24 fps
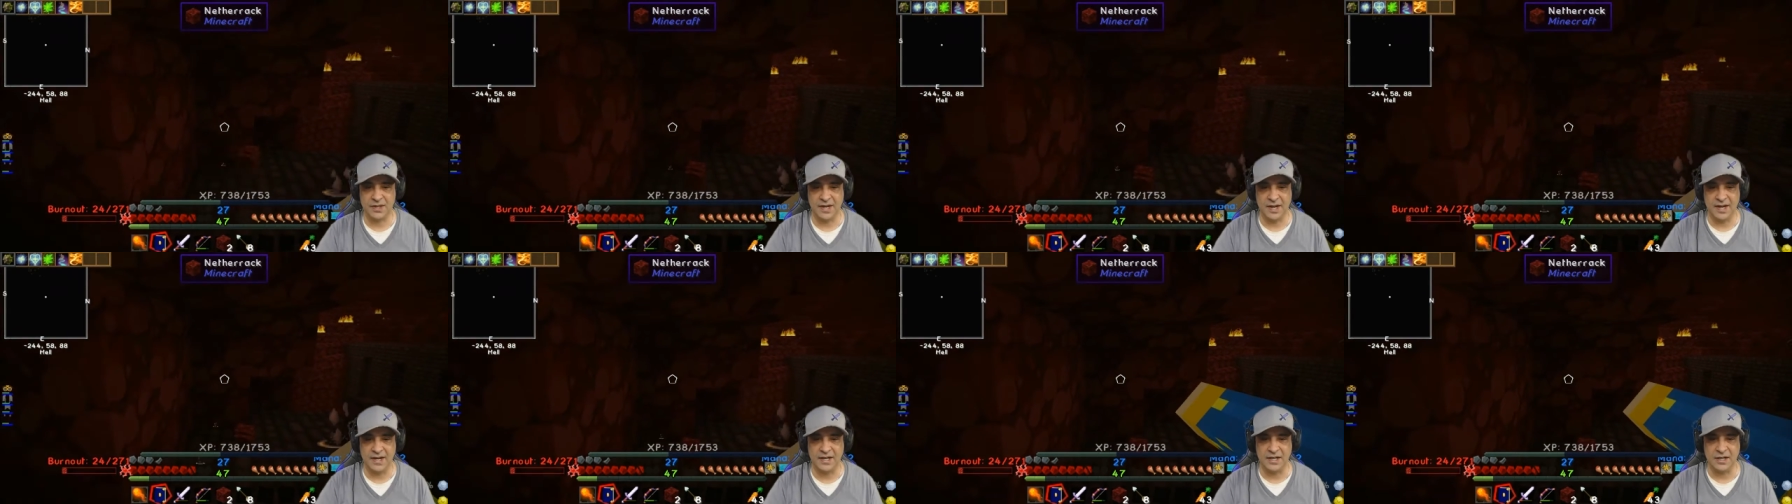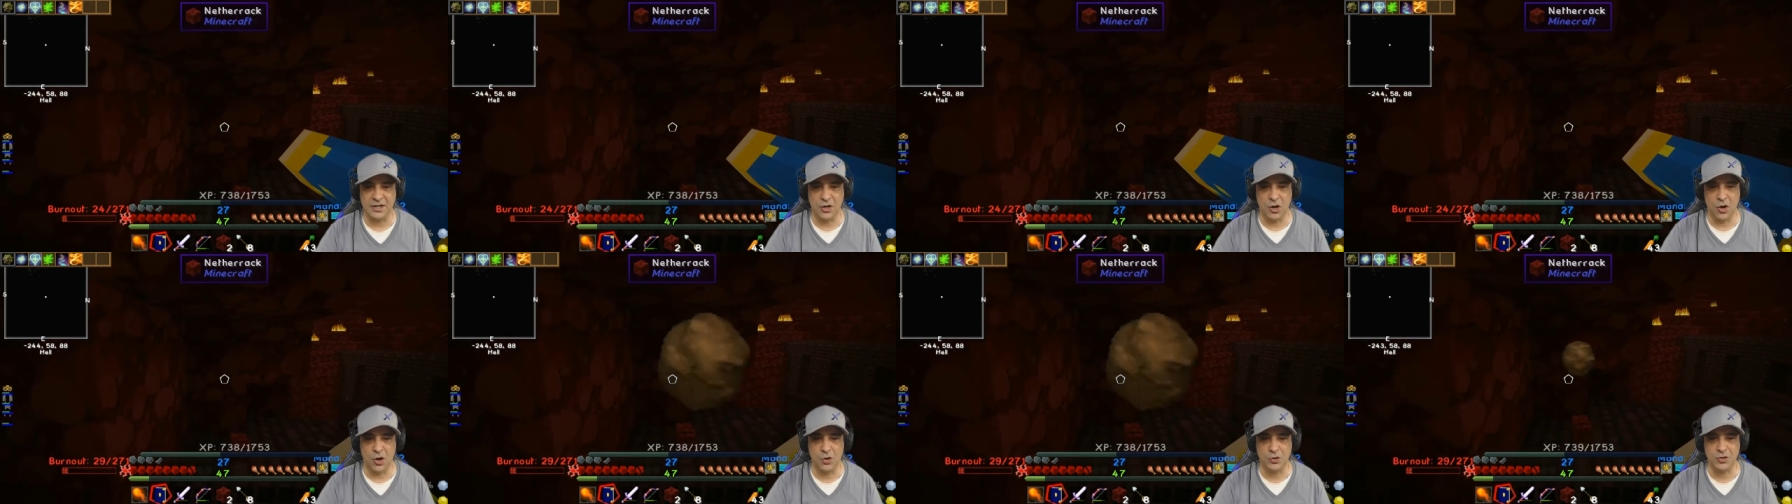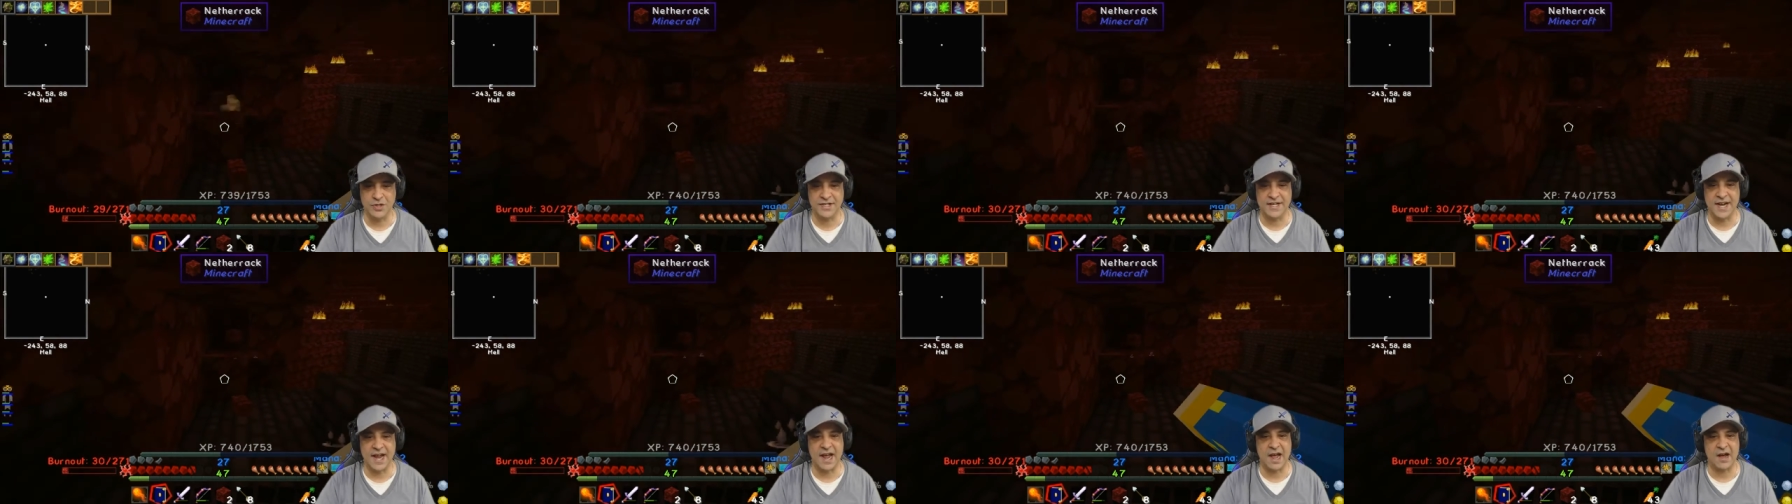and go
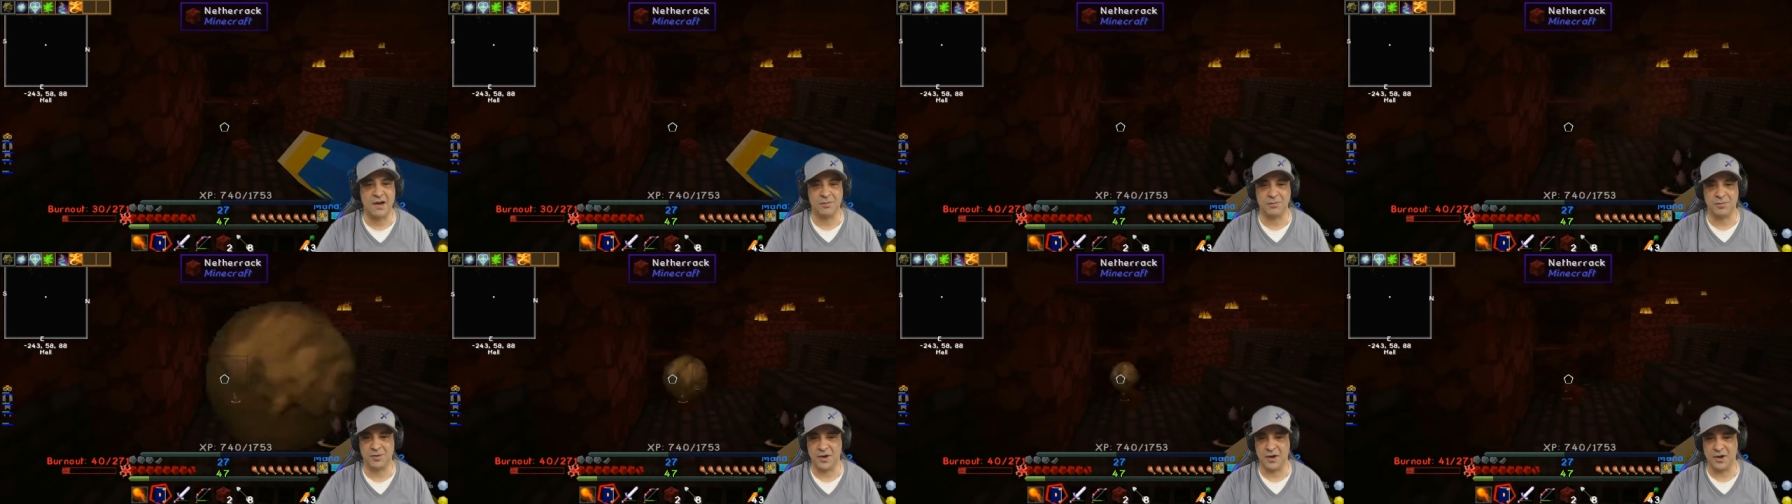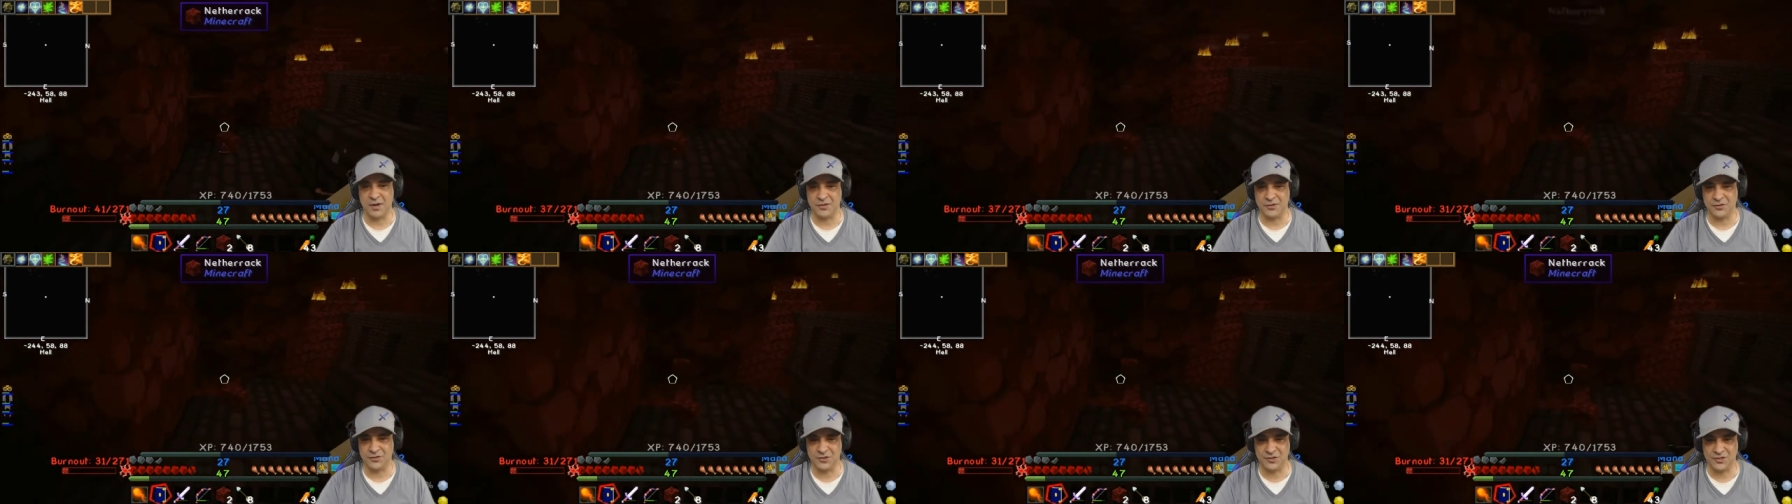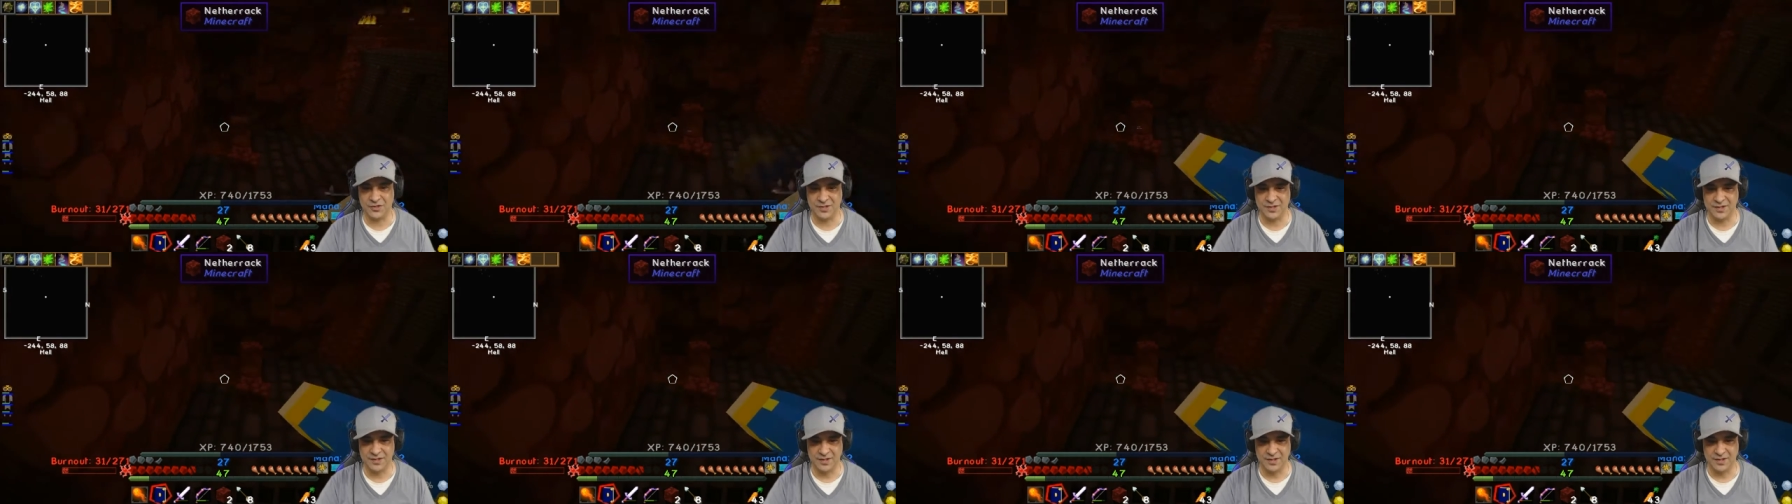down, pros.